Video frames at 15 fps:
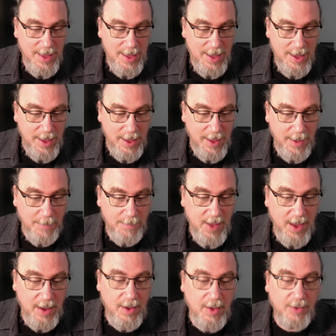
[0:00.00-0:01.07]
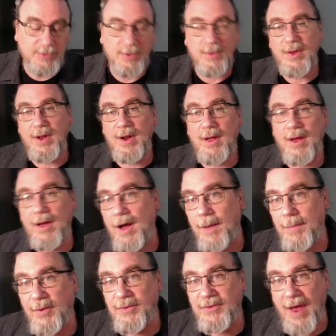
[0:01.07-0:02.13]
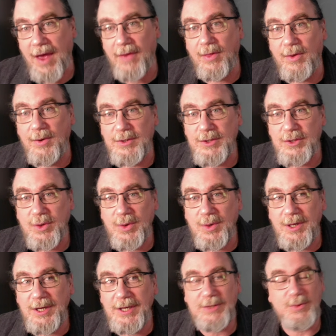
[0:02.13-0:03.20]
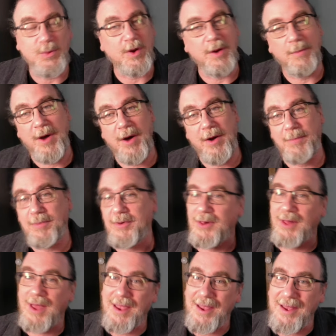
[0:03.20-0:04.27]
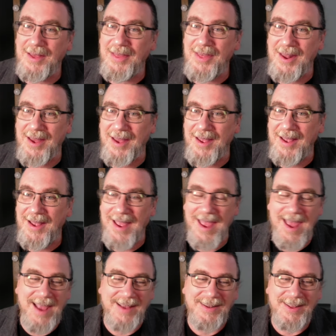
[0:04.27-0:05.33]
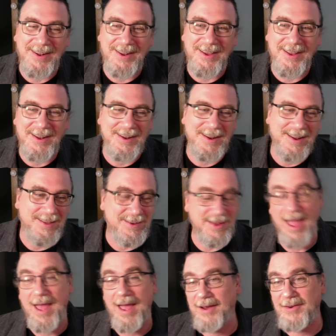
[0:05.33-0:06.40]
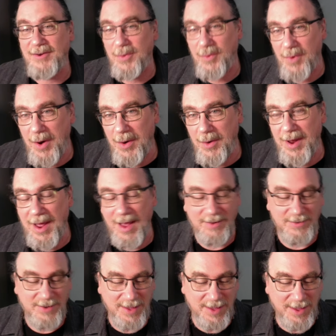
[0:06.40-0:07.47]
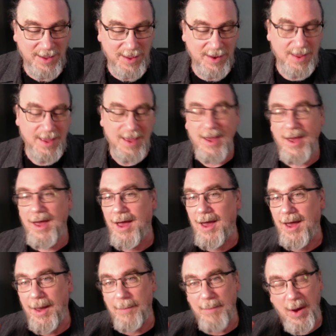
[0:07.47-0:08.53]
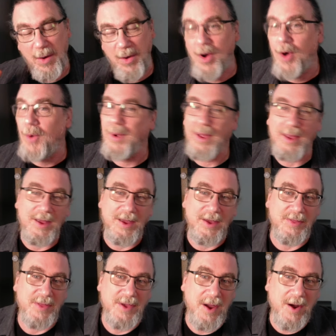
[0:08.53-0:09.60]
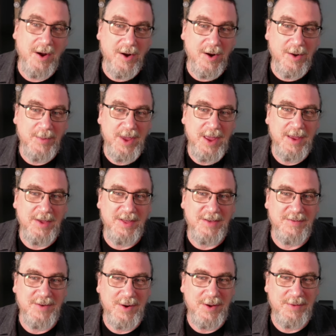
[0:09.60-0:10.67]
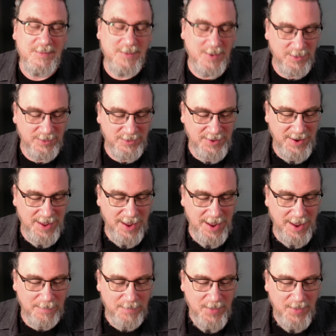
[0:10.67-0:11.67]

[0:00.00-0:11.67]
Um, I also did a couple Sadler stories, one about a play that I acted in, uh, actually wrote as a kid, uh, about going in the army the very first day.